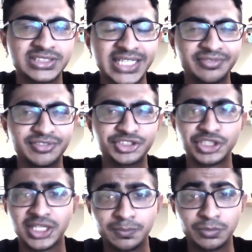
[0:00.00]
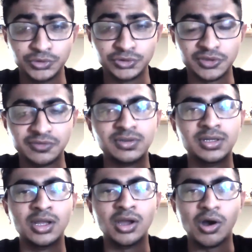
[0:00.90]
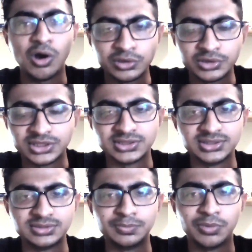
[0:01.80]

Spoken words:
time we share posts of authors,